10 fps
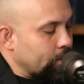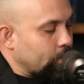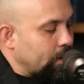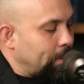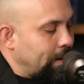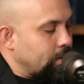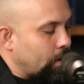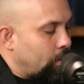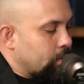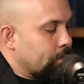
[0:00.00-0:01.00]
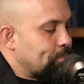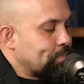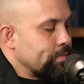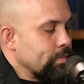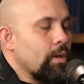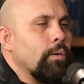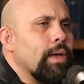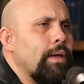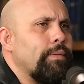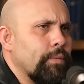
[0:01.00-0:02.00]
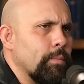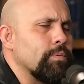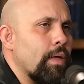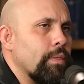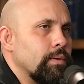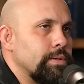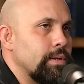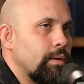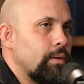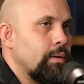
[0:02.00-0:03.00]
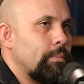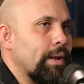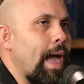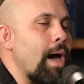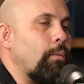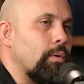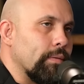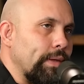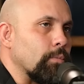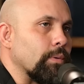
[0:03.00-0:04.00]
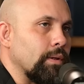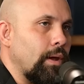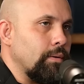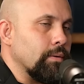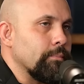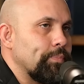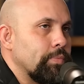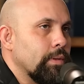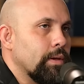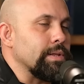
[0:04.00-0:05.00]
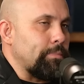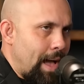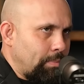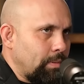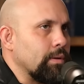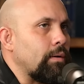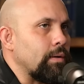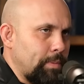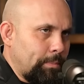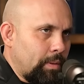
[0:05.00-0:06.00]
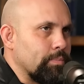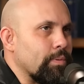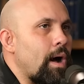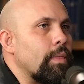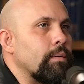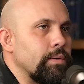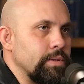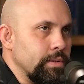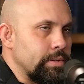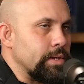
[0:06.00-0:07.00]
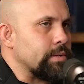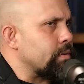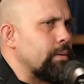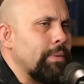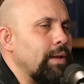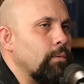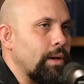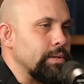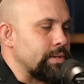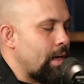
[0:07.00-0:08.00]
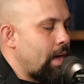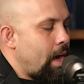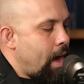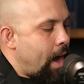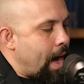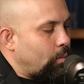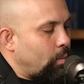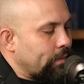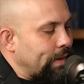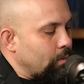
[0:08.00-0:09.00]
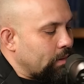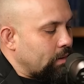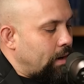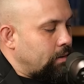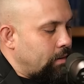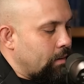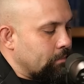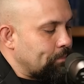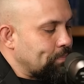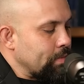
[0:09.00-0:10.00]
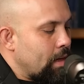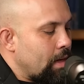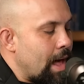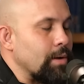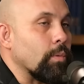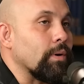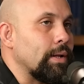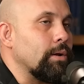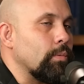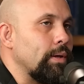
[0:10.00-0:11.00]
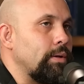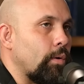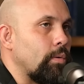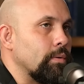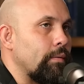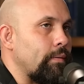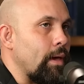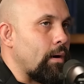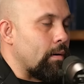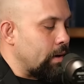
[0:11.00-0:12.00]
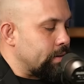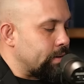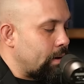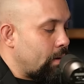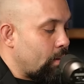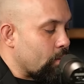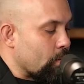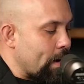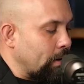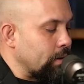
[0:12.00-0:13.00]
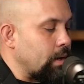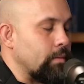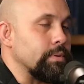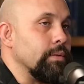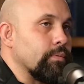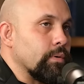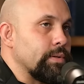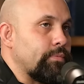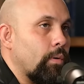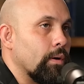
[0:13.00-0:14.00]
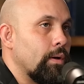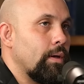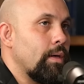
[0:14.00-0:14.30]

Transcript: literally being told, okay, they're the brothers, but how are they related? Because the Bible calls people brothers and sisters in many ways. How are they related to him? And we're literally told they are his relatives in verse four.